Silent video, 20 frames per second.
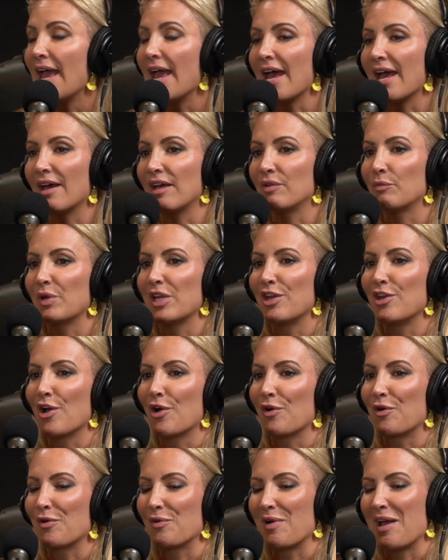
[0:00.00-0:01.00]
And we
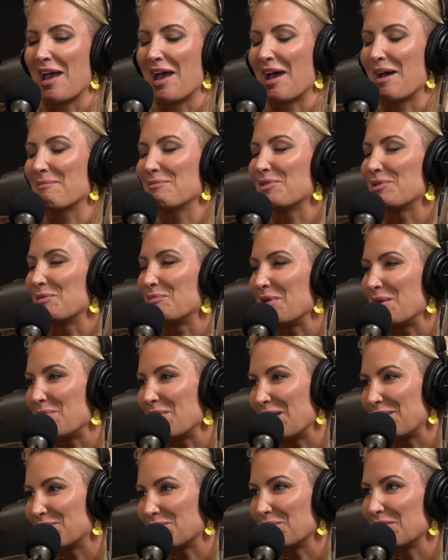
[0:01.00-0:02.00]
know through
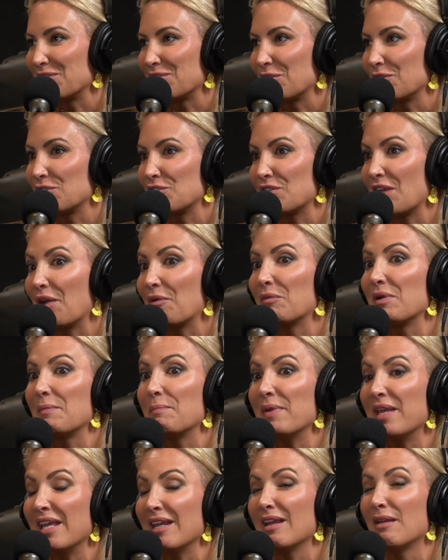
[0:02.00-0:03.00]
PBH research that
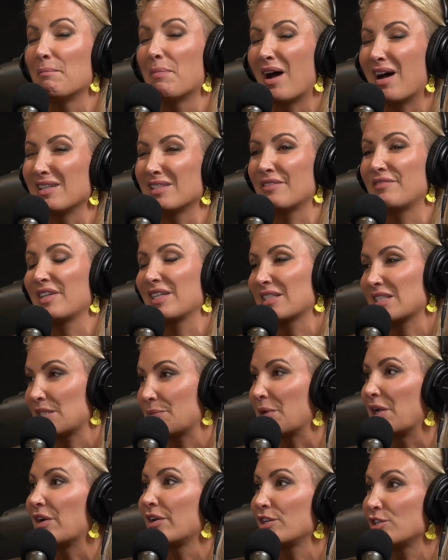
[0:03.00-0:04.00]
repeated positive
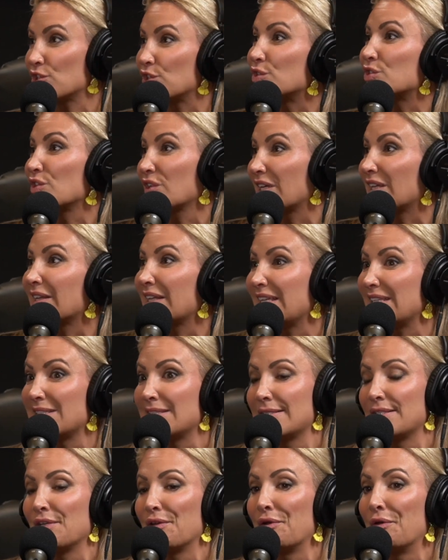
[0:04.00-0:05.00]
experience usually
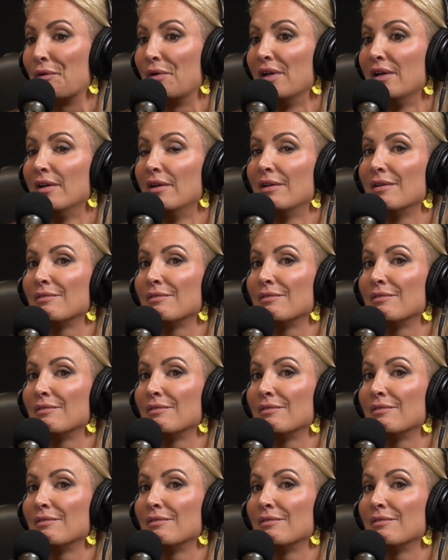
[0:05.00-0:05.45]
leads to